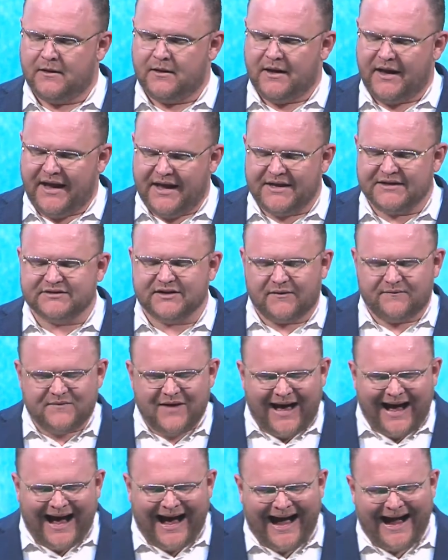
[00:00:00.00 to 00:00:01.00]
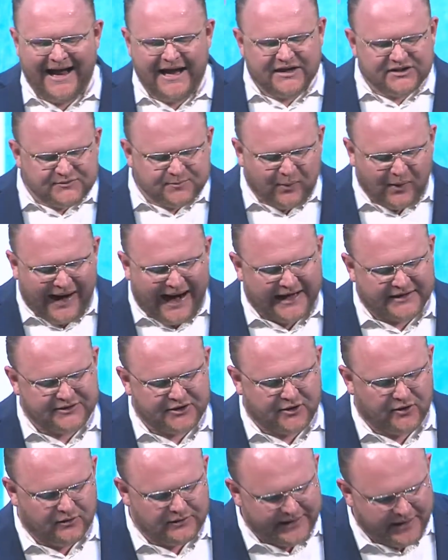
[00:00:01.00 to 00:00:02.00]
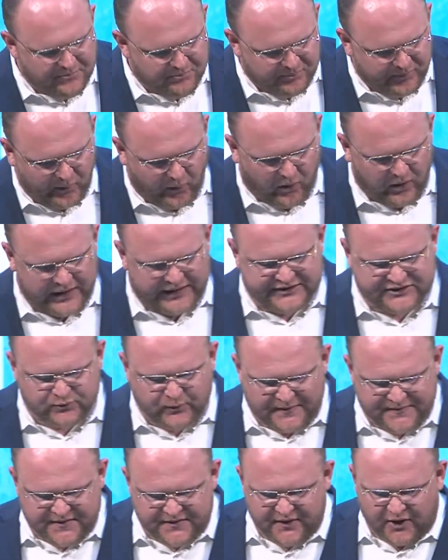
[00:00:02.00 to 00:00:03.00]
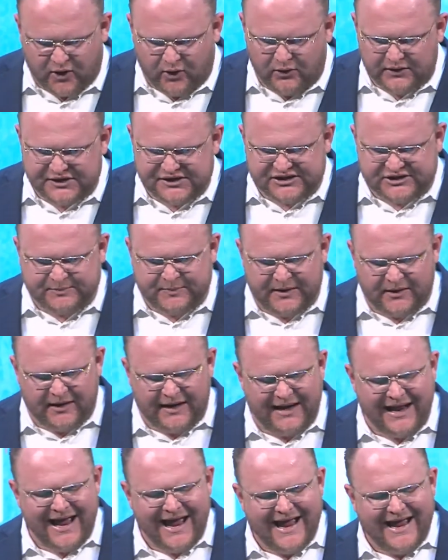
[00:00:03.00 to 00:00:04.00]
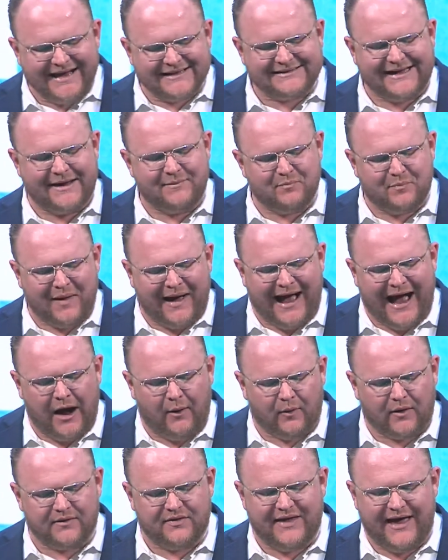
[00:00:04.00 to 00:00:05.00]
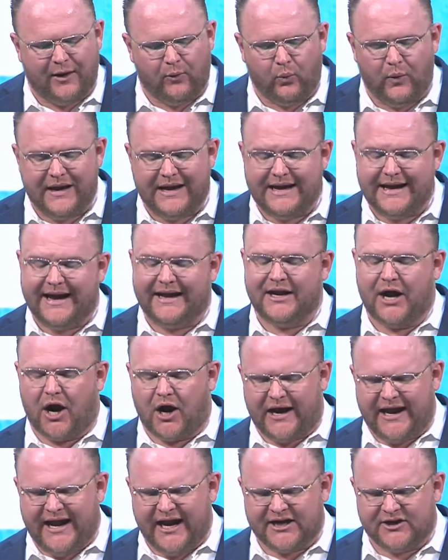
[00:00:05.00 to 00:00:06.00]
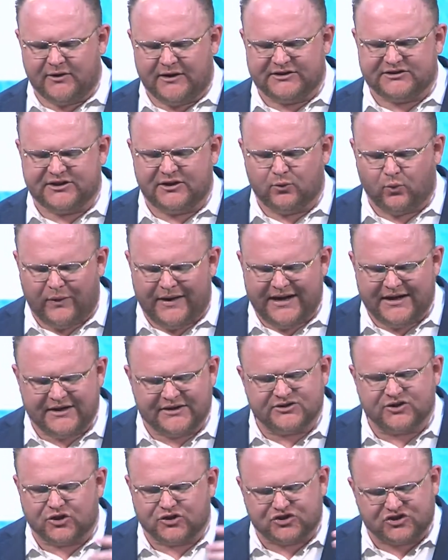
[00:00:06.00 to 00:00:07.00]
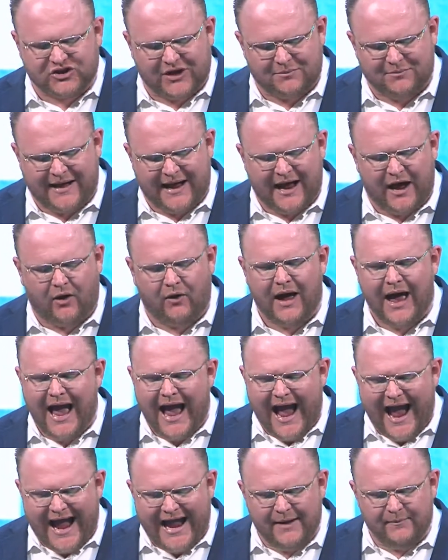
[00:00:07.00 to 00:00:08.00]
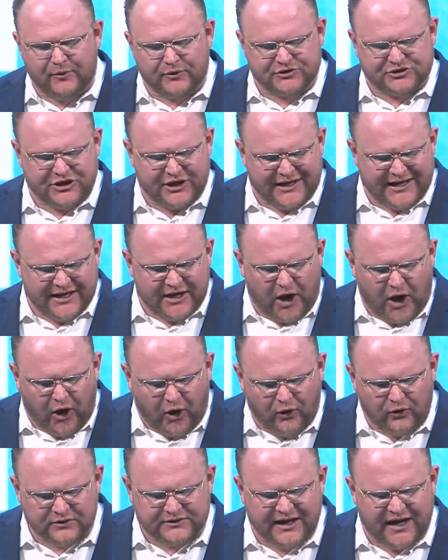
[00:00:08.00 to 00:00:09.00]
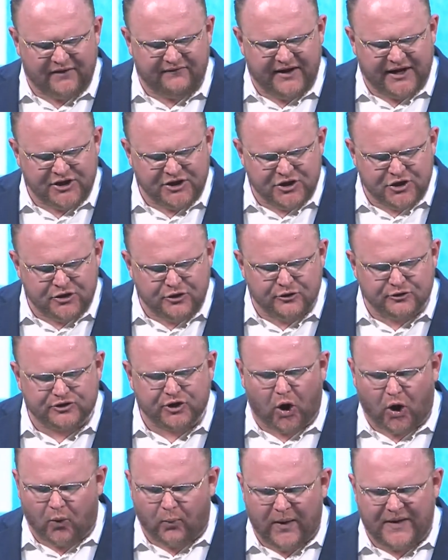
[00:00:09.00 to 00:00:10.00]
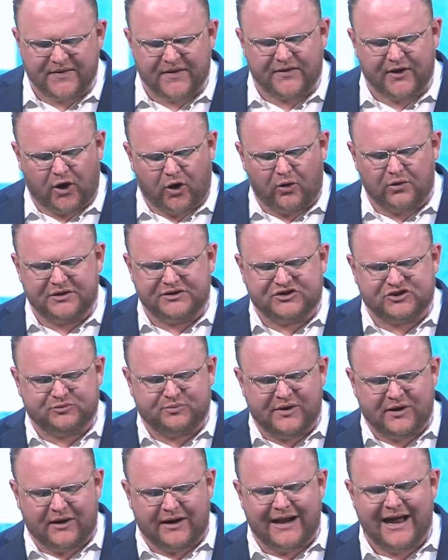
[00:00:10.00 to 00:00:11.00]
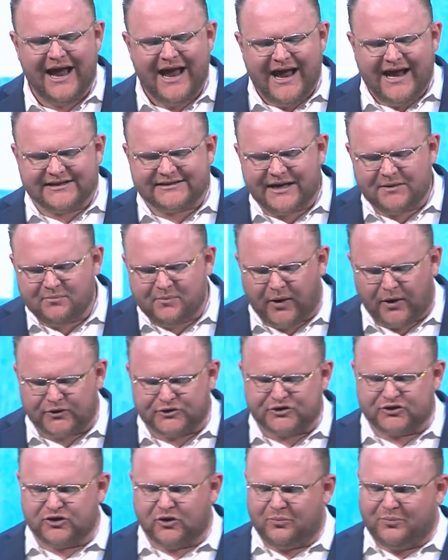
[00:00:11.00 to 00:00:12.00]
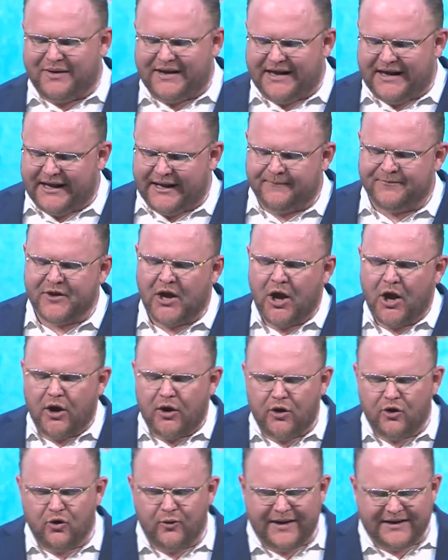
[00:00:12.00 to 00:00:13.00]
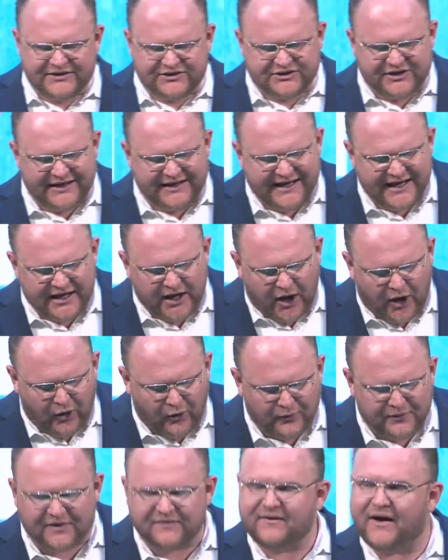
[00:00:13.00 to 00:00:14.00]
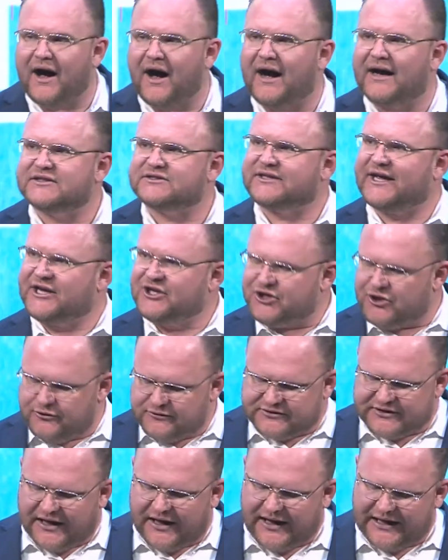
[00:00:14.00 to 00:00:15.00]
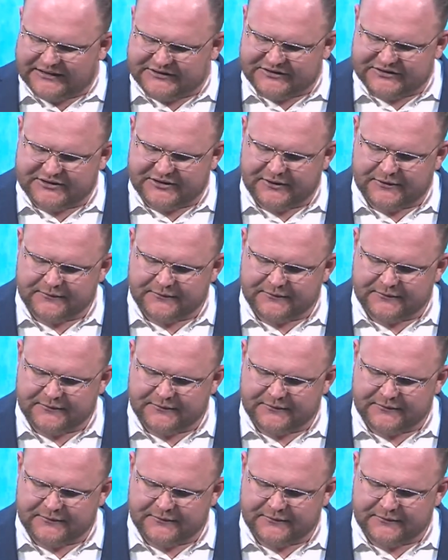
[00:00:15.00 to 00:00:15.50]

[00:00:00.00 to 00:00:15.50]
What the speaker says: It is of the highest practical importance whether the Holy Spirit is a power that we in our ignorance and weakness are somehow able to get a hold of and use, or whether the Holy Spirit is a personal being who is to get hold of us and use us.